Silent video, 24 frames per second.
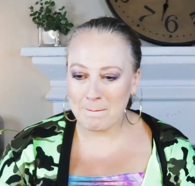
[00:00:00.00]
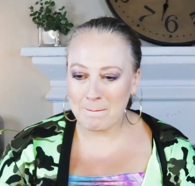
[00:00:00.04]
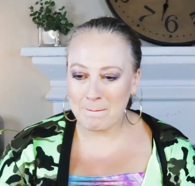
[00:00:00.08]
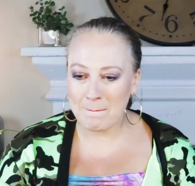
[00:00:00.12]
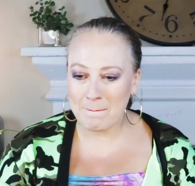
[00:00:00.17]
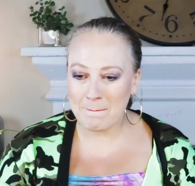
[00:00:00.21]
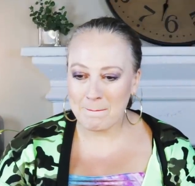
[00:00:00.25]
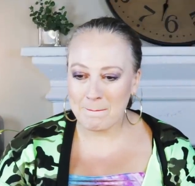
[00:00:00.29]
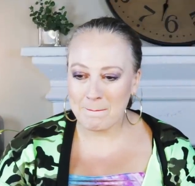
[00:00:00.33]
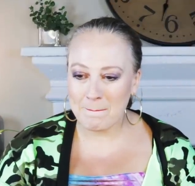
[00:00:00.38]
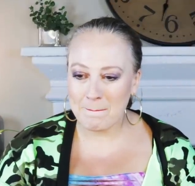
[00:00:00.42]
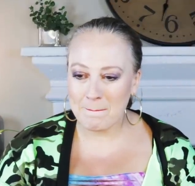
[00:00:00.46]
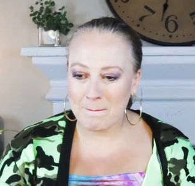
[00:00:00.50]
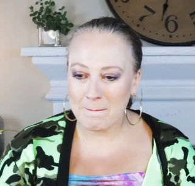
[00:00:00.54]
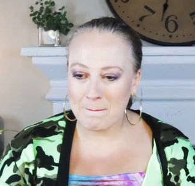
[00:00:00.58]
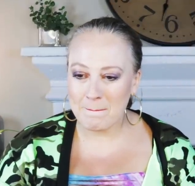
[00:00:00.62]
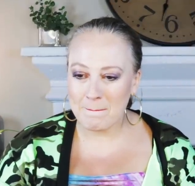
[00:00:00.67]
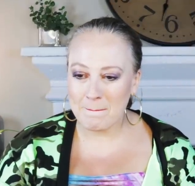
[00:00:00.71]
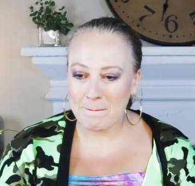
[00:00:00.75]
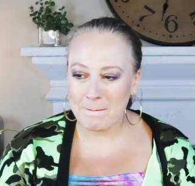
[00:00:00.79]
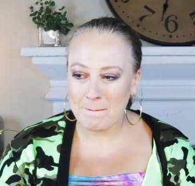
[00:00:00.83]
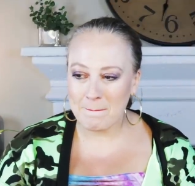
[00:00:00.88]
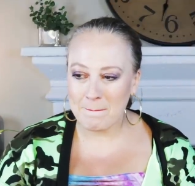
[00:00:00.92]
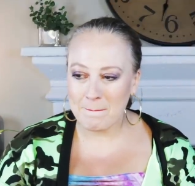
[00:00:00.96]

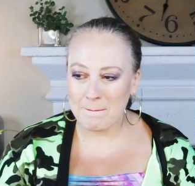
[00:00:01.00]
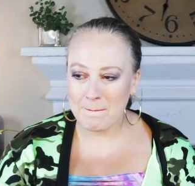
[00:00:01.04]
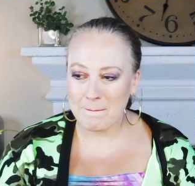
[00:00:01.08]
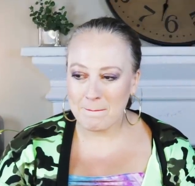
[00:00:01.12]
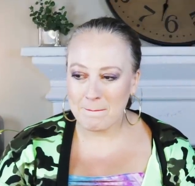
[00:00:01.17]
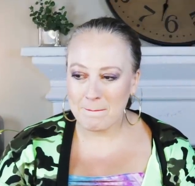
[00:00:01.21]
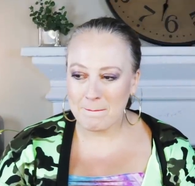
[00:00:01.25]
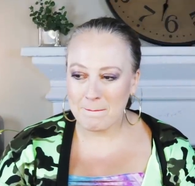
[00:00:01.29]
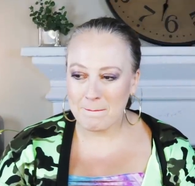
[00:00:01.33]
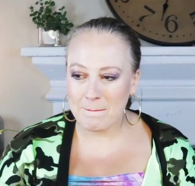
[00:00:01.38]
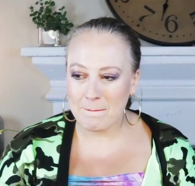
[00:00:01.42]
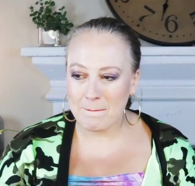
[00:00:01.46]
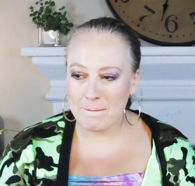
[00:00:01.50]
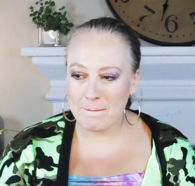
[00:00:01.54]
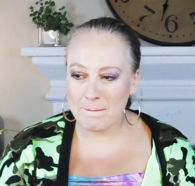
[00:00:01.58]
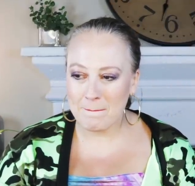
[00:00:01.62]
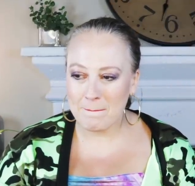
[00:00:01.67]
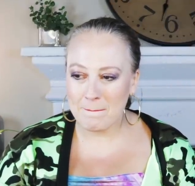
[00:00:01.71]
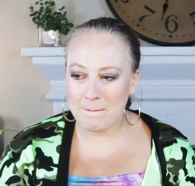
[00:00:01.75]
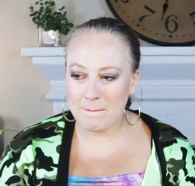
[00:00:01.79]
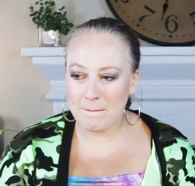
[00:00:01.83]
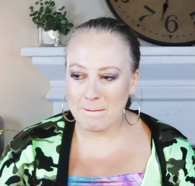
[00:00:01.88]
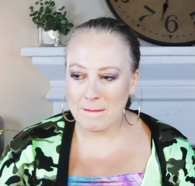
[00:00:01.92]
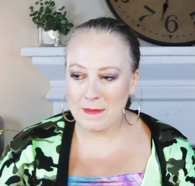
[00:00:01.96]

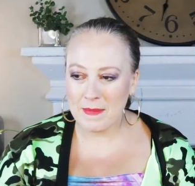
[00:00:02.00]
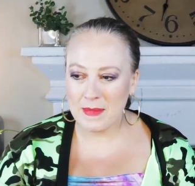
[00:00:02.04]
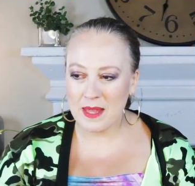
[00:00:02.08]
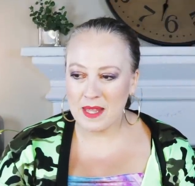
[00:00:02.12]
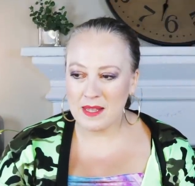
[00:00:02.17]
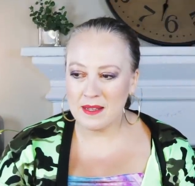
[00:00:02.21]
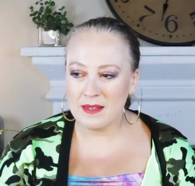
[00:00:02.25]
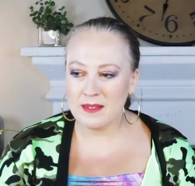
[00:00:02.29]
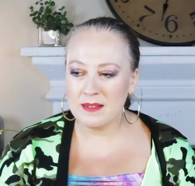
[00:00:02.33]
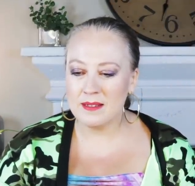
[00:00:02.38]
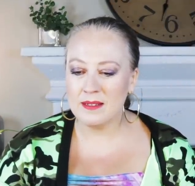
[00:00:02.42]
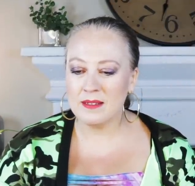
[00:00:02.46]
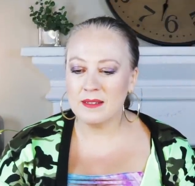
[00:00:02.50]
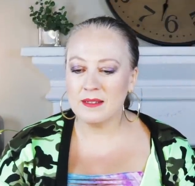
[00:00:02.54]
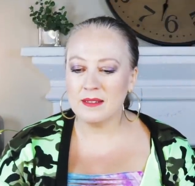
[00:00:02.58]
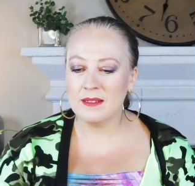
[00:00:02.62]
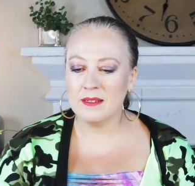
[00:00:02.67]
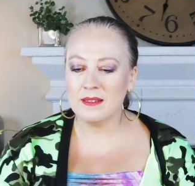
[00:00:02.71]
Nobody speaks.